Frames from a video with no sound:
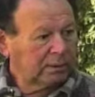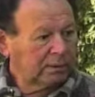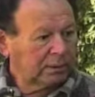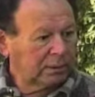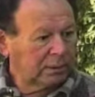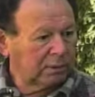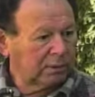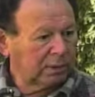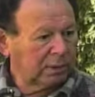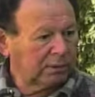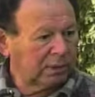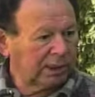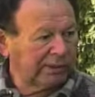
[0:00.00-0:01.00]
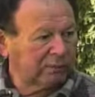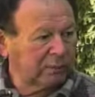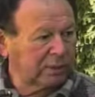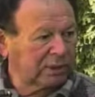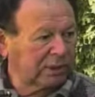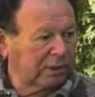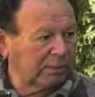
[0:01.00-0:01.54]
So he will have to
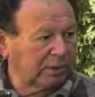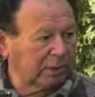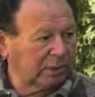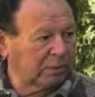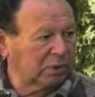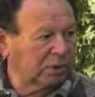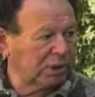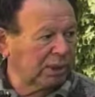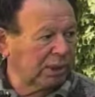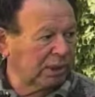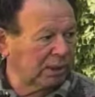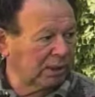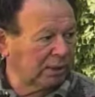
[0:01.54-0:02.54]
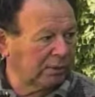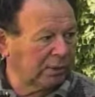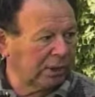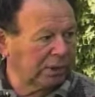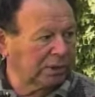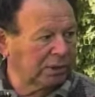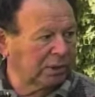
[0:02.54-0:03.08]
examine almost daily the
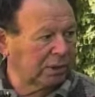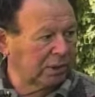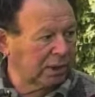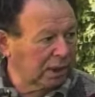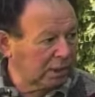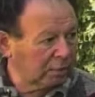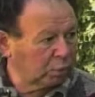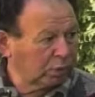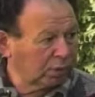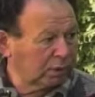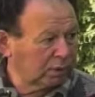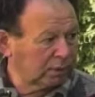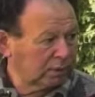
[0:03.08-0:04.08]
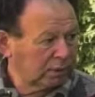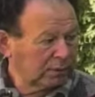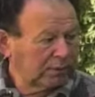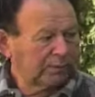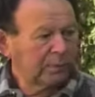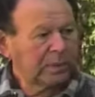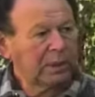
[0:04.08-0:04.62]
reaction in the Arab world
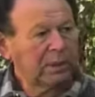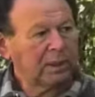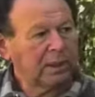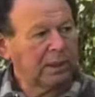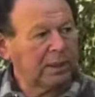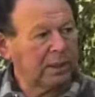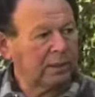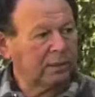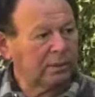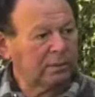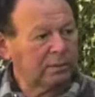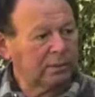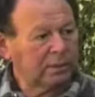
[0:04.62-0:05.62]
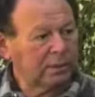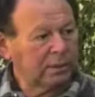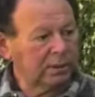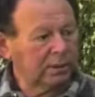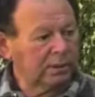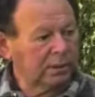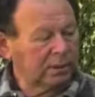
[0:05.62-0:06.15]
and
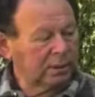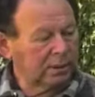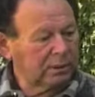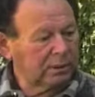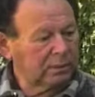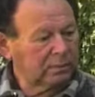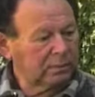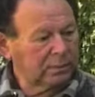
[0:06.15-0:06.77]
the